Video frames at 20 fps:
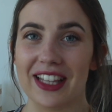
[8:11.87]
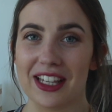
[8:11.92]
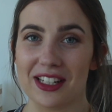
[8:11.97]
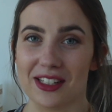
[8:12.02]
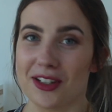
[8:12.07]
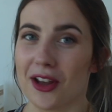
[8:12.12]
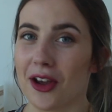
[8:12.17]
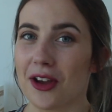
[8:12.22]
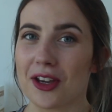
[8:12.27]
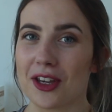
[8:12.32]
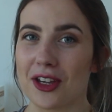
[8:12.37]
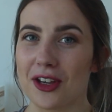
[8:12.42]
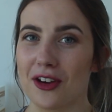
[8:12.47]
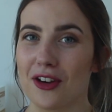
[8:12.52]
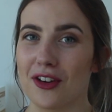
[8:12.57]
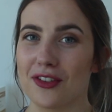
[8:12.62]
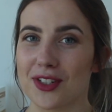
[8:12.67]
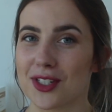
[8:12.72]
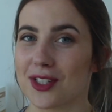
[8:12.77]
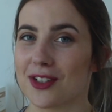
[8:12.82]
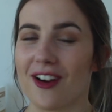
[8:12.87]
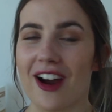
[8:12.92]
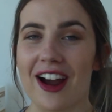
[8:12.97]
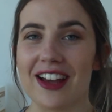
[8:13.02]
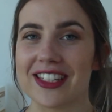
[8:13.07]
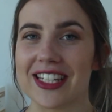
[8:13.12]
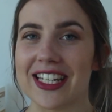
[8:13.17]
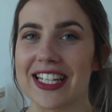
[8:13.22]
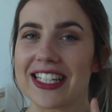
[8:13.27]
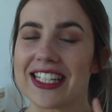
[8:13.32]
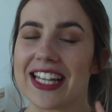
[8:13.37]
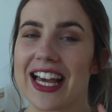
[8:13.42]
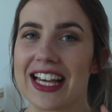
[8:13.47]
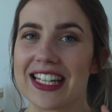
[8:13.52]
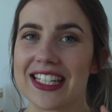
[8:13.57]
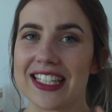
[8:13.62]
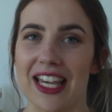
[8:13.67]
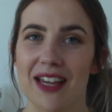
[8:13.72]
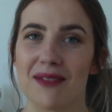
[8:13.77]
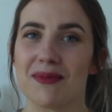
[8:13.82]
There's no cure for psoriasis,
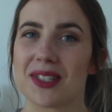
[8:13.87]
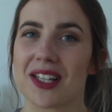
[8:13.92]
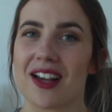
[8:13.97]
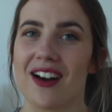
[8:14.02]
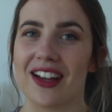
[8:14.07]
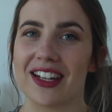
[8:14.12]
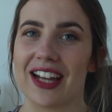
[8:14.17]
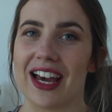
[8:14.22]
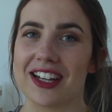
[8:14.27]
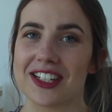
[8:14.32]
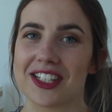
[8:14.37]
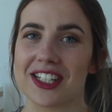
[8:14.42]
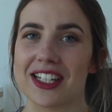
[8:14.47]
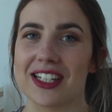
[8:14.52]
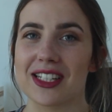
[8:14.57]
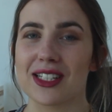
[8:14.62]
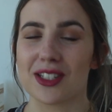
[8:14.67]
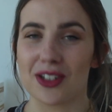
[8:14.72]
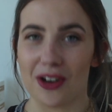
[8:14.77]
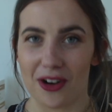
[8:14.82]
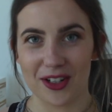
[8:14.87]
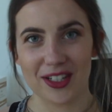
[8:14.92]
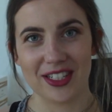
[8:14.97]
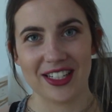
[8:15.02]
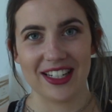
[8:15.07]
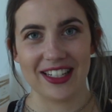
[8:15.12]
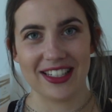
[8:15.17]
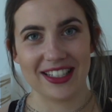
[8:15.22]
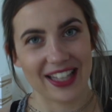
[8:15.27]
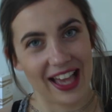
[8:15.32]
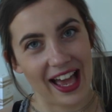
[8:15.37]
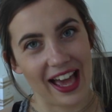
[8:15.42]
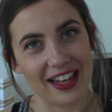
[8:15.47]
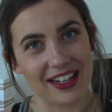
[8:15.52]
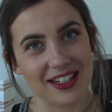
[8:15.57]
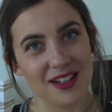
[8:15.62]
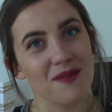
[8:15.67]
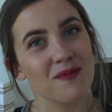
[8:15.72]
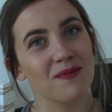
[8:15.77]
as Kim Kardashian's doctor said.